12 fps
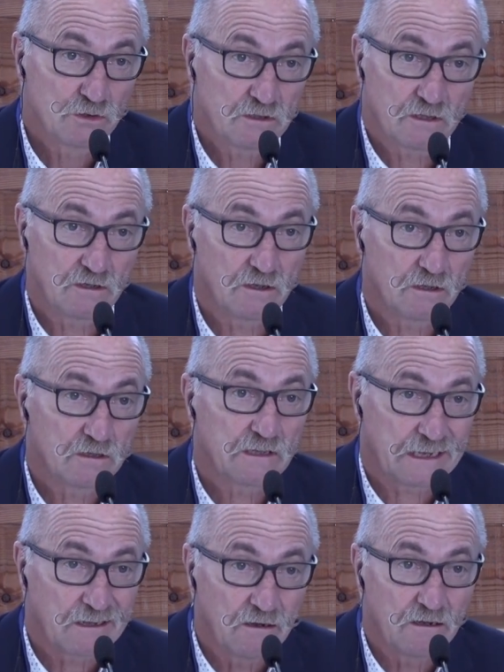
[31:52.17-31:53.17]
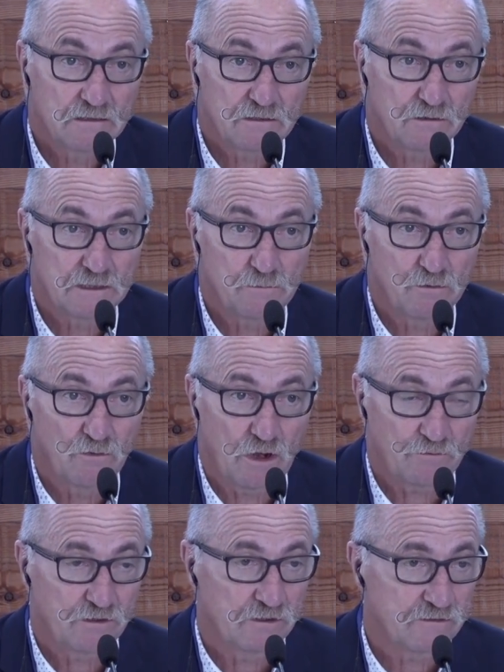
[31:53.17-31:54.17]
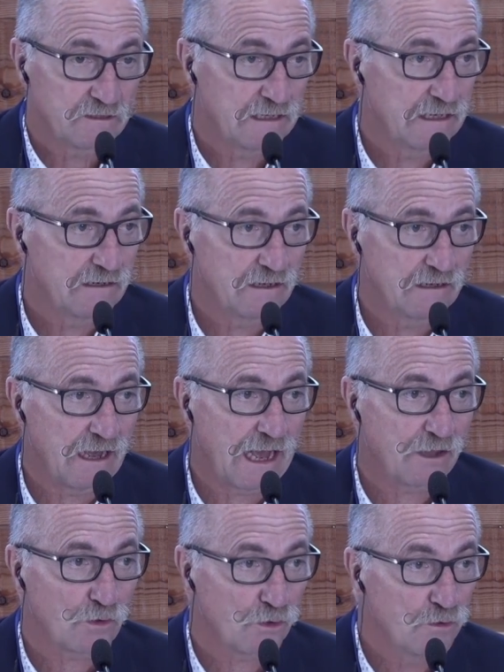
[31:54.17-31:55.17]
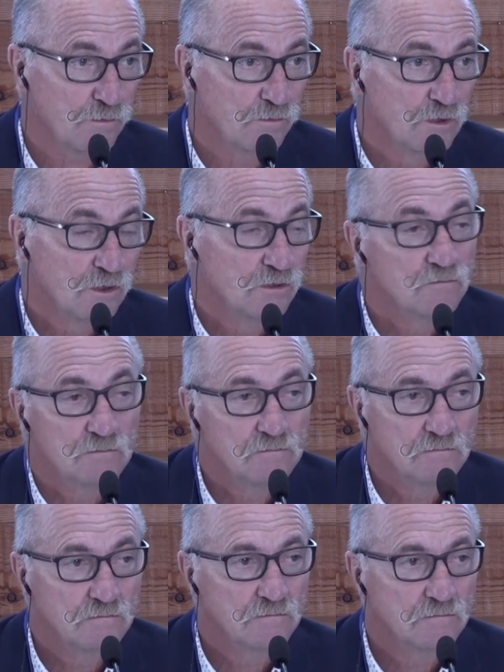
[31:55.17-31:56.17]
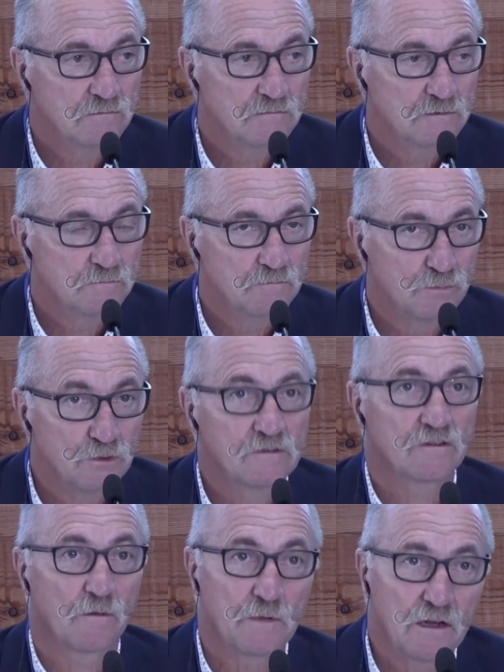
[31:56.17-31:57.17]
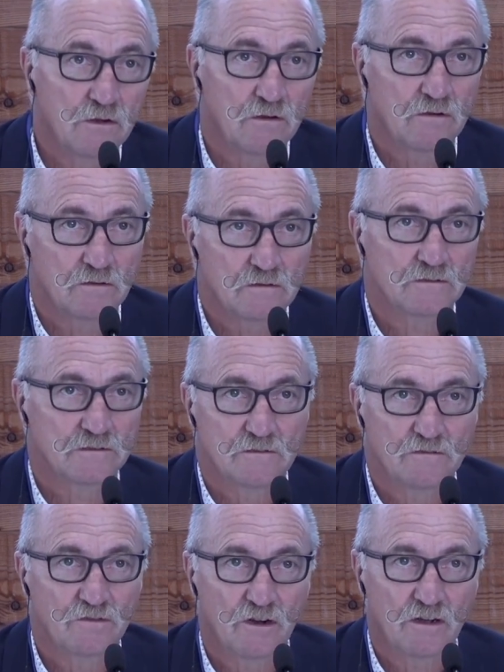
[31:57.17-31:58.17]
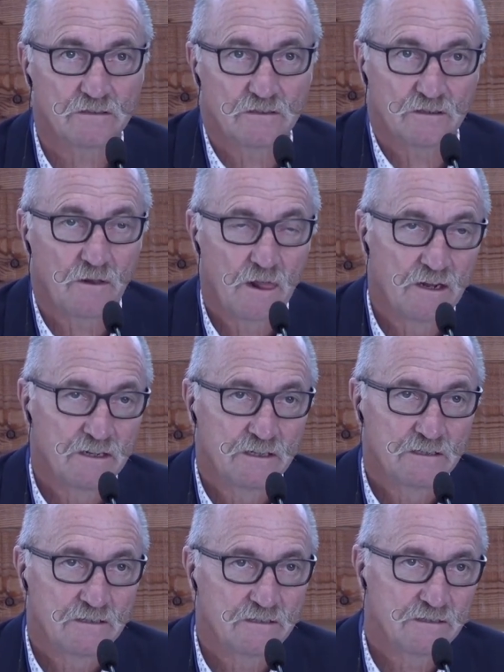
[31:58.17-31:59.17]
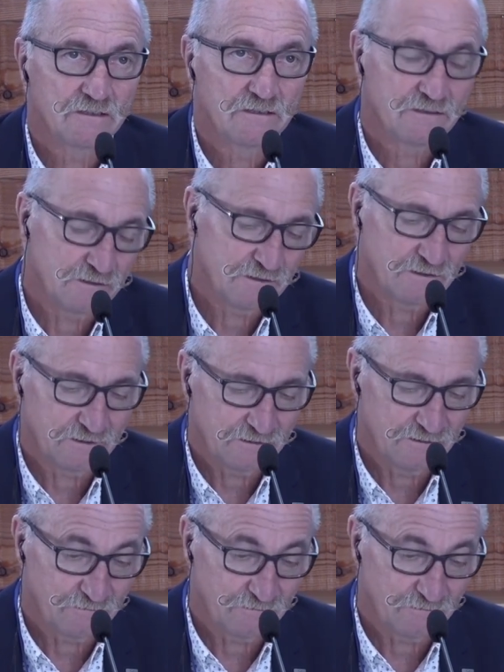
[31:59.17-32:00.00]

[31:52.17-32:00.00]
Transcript: digital literacy is very important, and uh, we have uh, very, very small villages uh, with a very